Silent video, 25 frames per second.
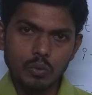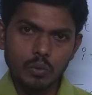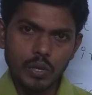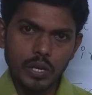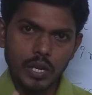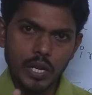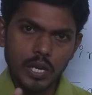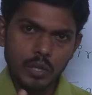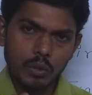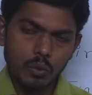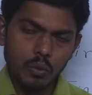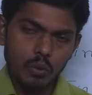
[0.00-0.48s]
we
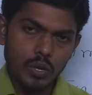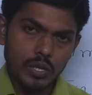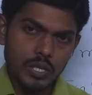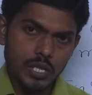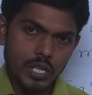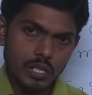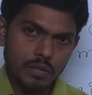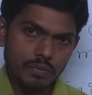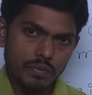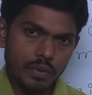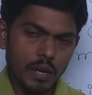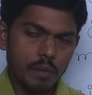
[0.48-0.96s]
get
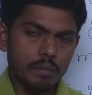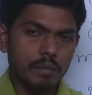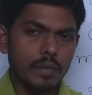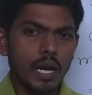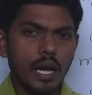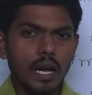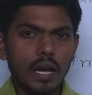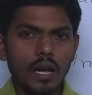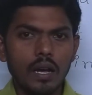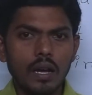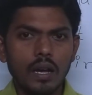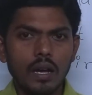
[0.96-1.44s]
questions from
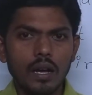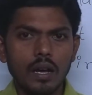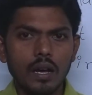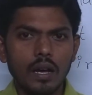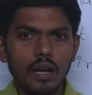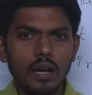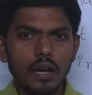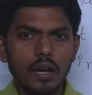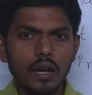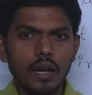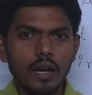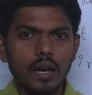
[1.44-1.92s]
the
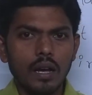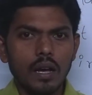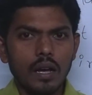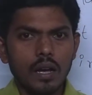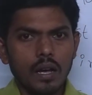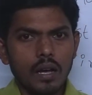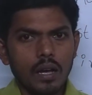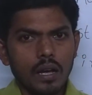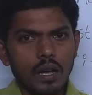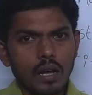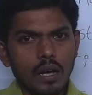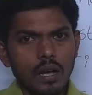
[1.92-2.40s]

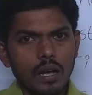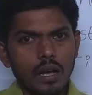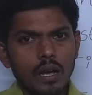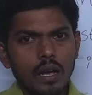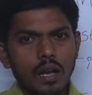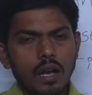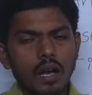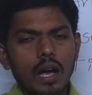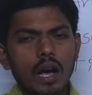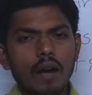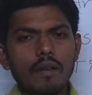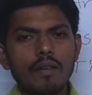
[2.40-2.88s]

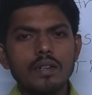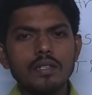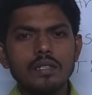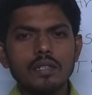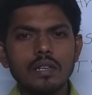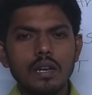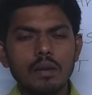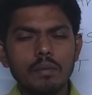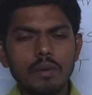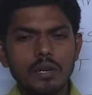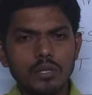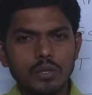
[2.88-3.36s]
our
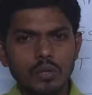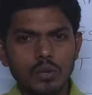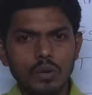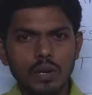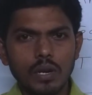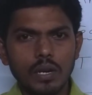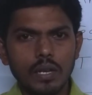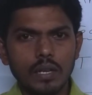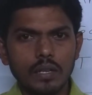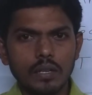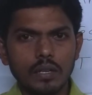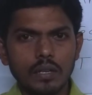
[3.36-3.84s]
syllabus
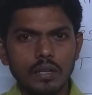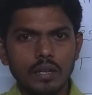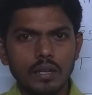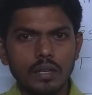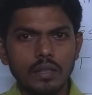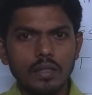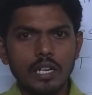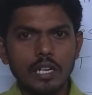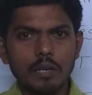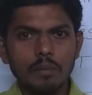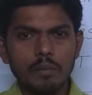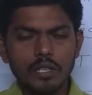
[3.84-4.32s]
only
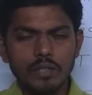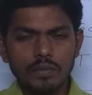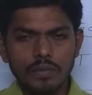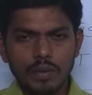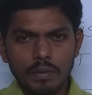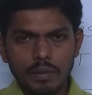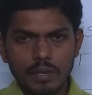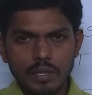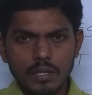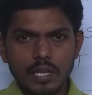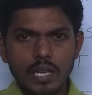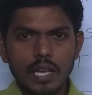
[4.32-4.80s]
that means
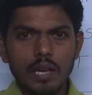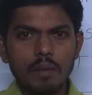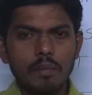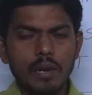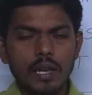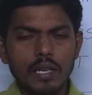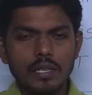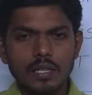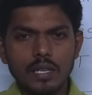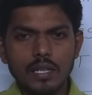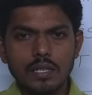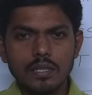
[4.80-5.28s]
from the same
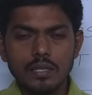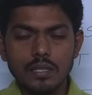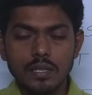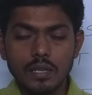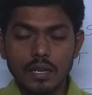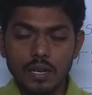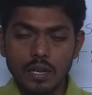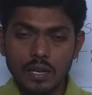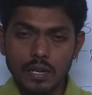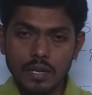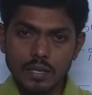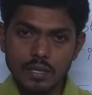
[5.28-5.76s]
lessons
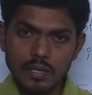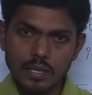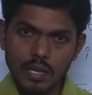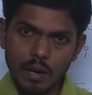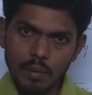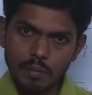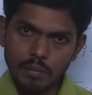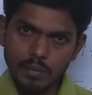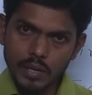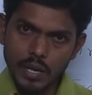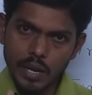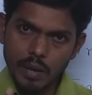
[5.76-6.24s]

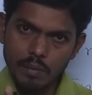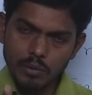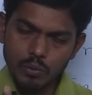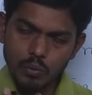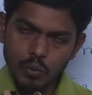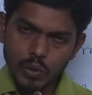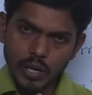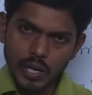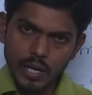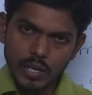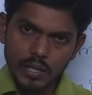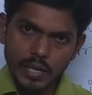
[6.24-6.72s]
sometimes
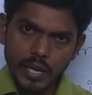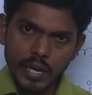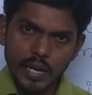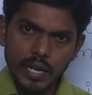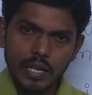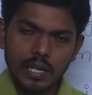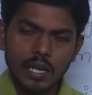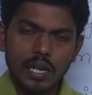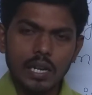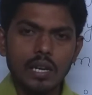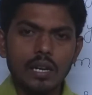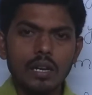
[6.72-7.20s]
we get
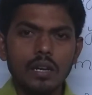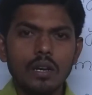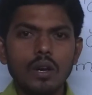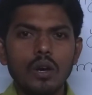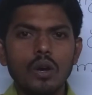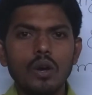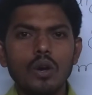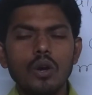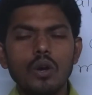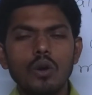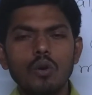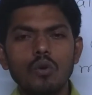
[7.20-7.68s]
directly
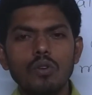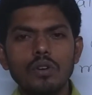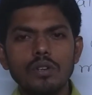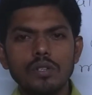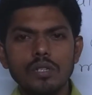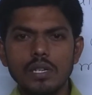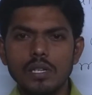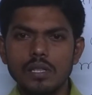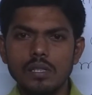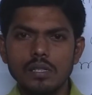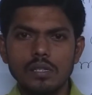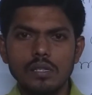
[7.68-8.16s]

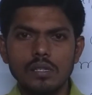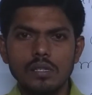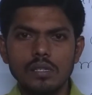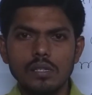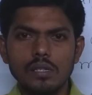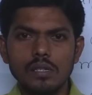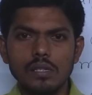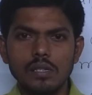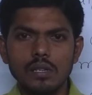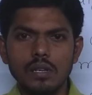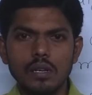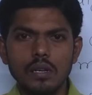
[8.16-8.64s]

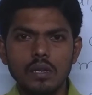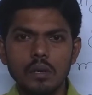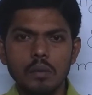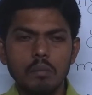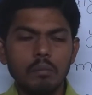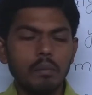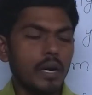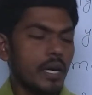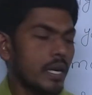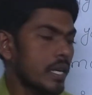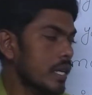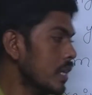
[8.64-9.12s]
questions
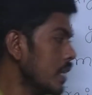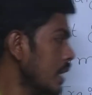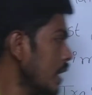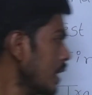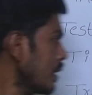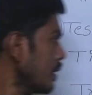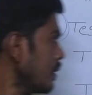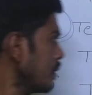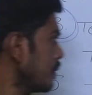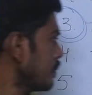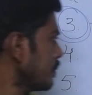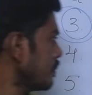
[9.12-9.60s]
but
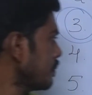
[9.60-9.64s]
here